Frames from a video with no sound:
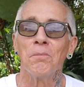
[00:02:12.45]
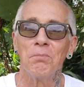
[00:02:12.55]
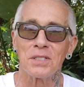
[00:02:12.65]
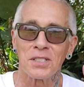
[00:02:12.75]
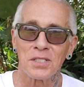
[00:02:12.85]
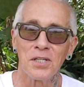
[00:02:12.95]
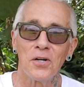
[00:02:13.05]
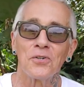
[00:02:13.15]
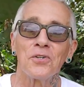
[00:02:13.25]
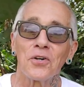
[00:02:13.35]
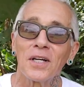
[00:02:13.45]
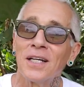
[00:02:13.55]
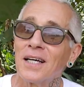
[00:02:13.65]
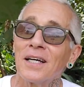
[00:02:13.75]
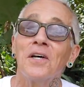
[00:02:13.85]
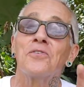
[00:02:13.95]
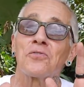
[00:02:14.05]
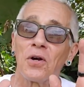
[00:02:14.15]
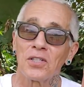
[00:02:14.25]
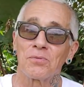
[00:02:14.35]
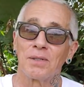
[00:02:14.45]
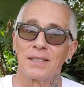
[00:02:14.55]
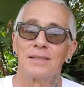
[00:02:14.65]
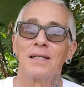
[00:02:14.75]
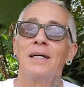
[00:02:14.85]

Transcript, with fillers: But still, you're going to trust me.